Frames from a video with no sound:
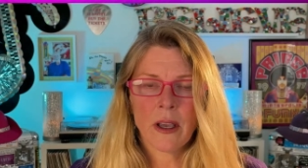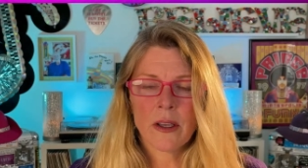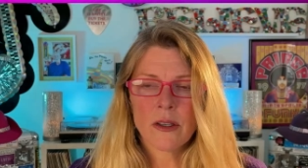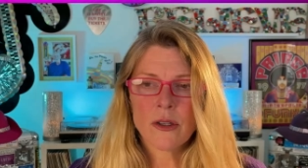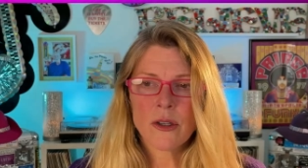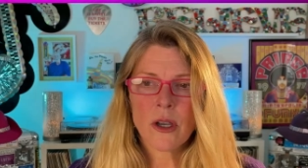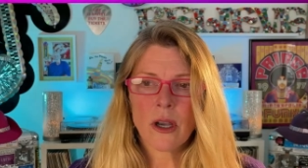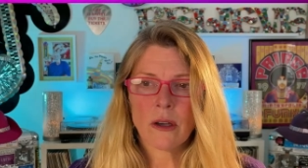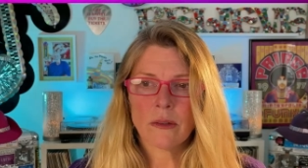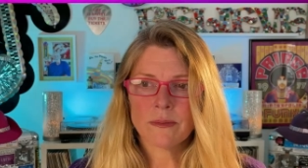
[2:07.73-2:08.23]

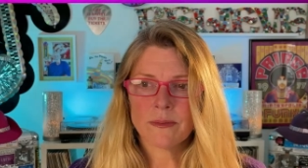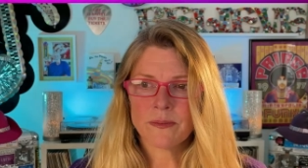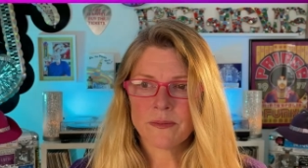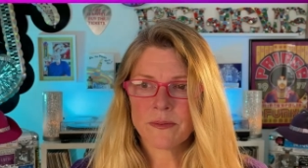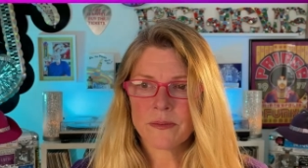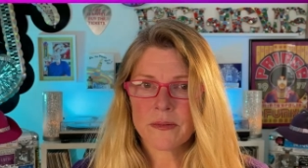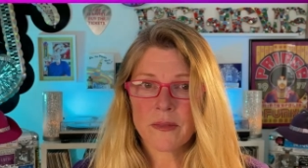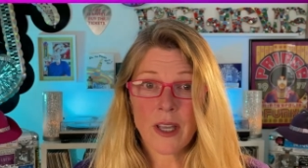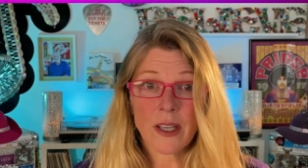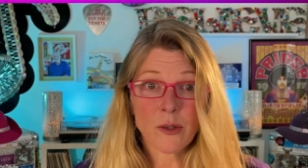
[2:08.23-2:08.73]
So
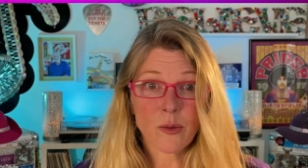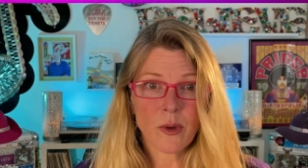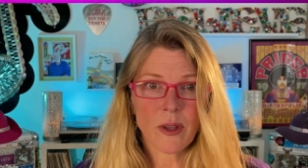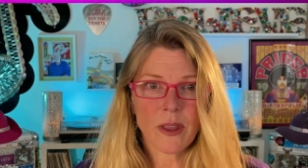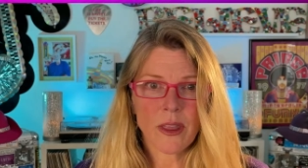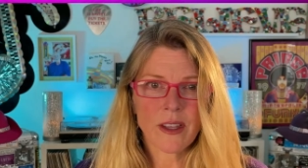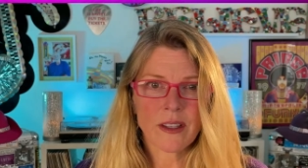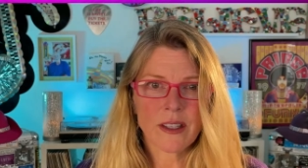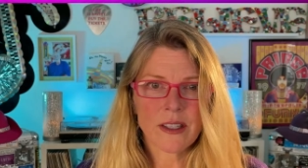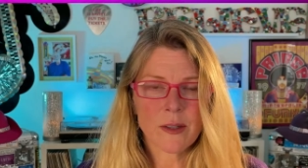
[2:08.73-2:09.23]
that's one
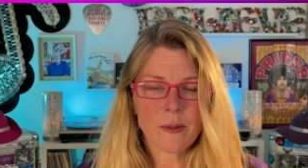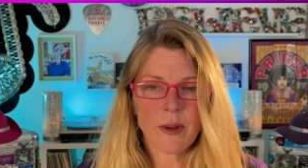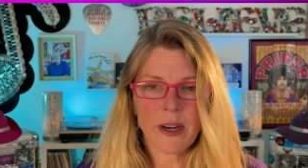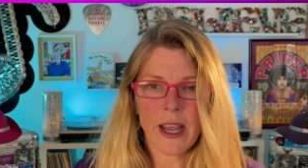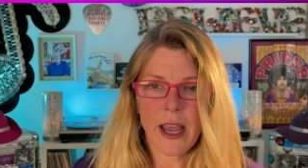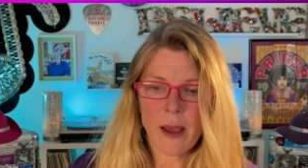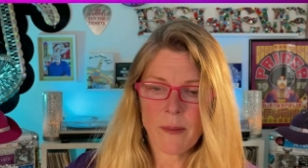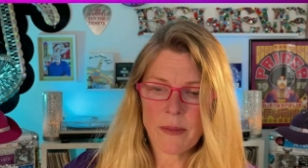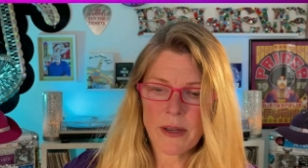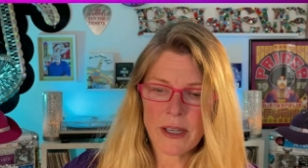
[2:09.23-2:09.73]
thing that's been
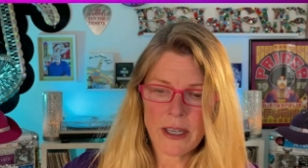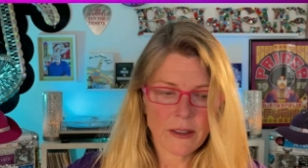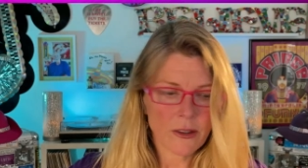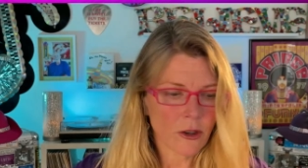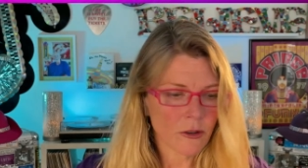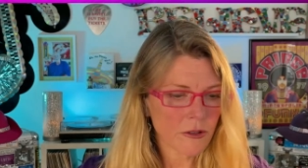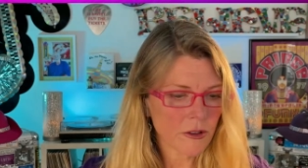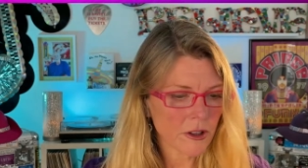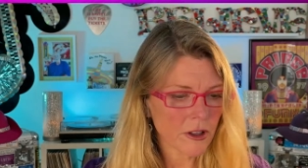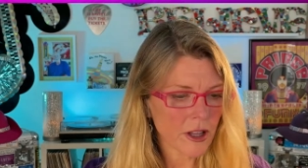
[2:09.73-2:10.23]
happening
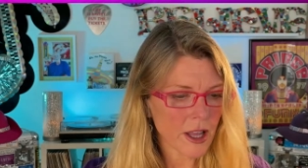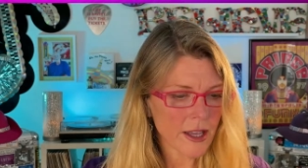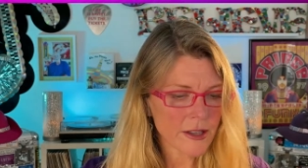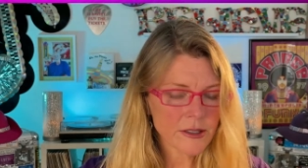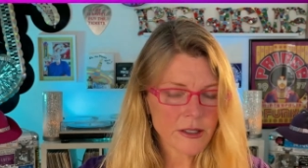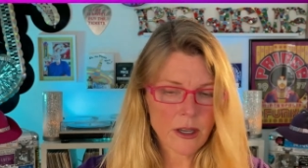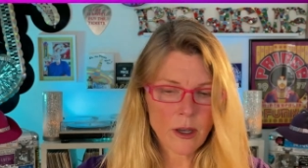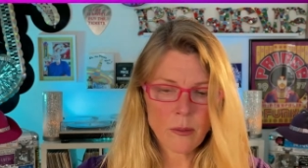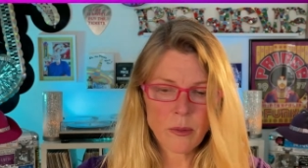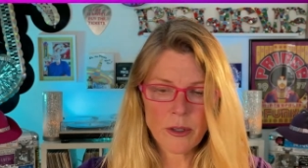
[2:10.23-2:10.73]
over the
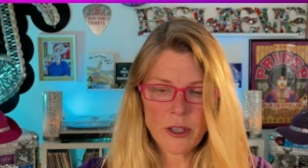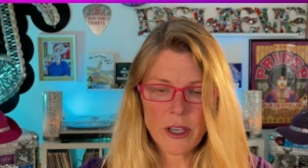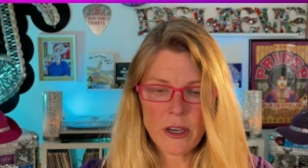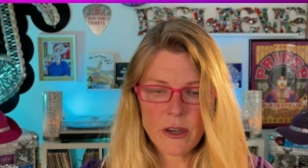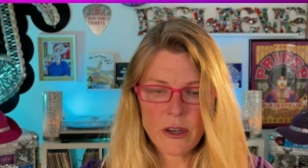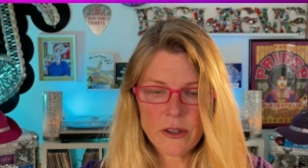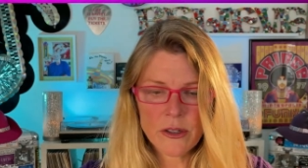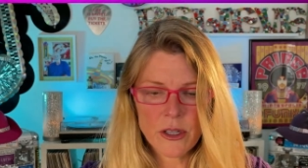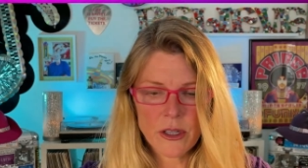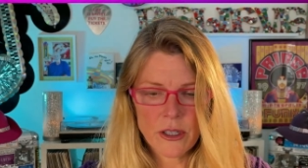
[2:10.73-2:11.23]
last couple
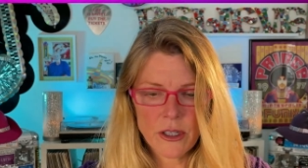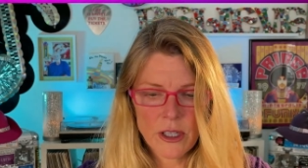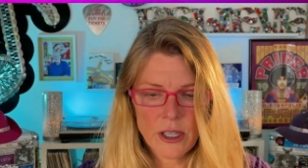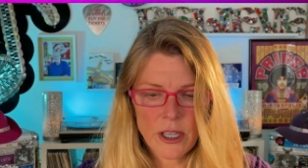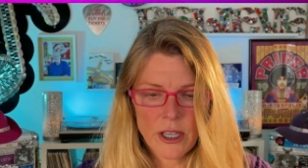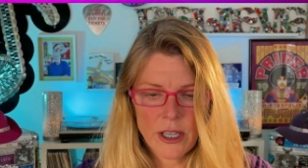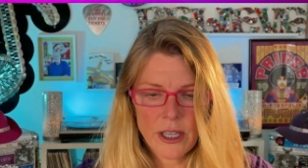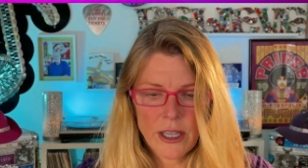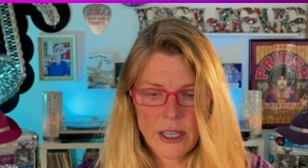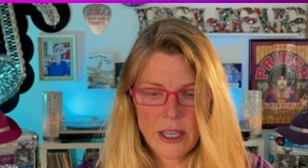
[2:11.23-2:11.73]
years.
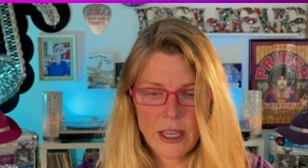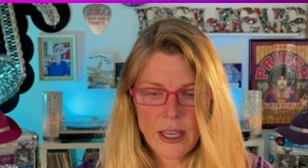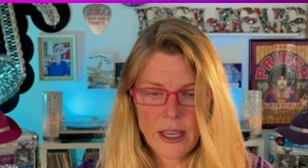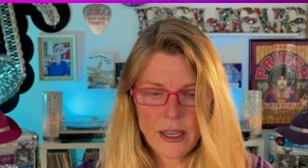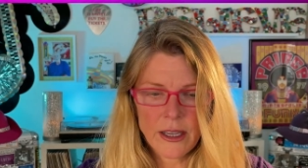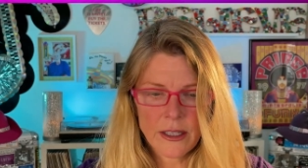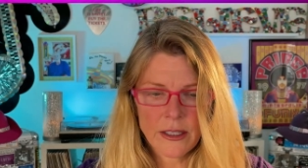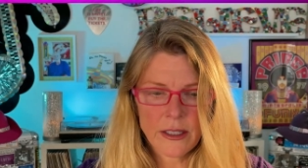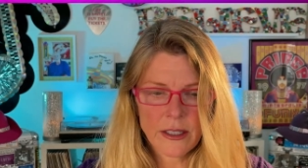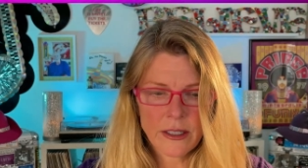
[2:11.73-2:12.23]

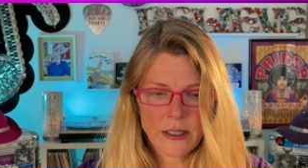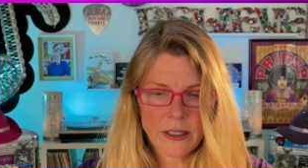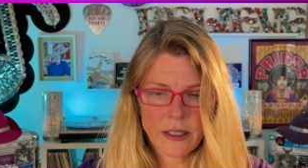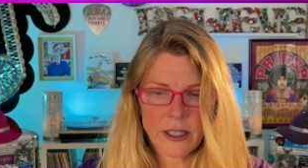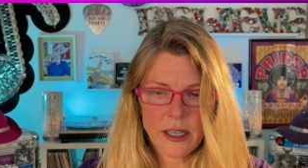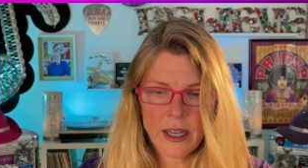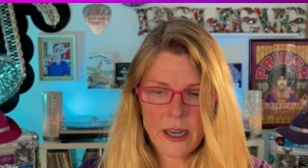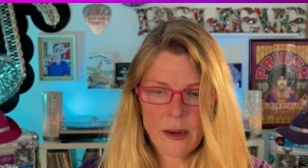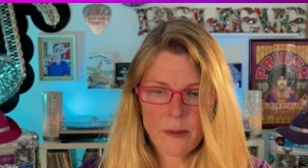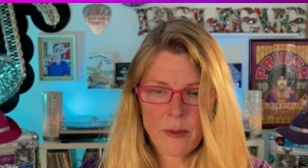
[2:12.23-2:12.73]
And
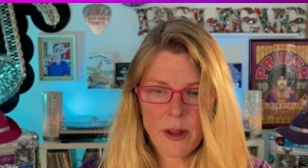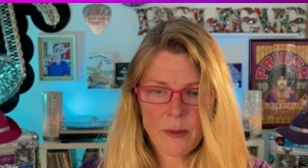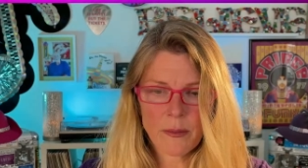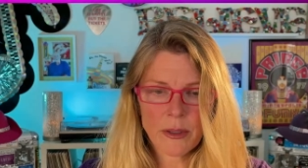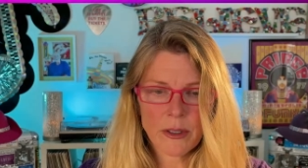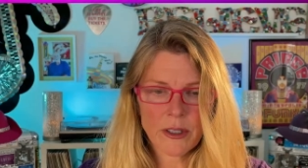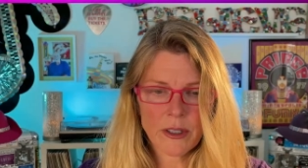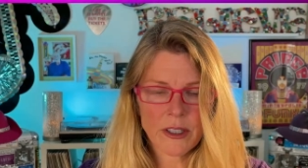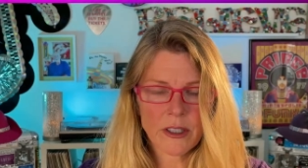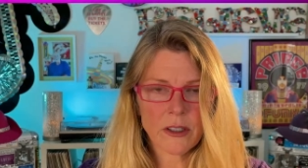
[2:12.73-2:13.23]
again, I'm not
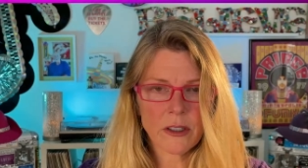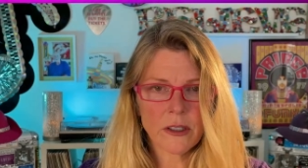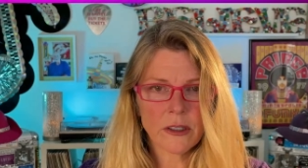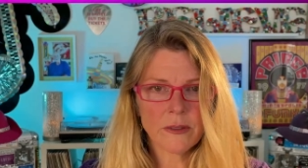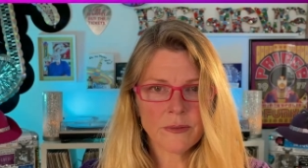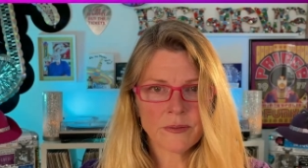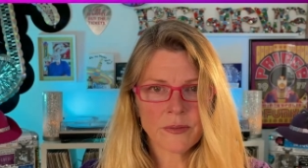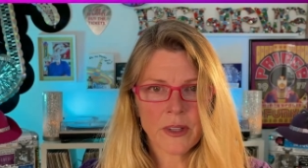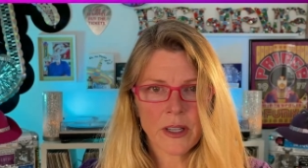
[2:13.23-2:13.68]
political.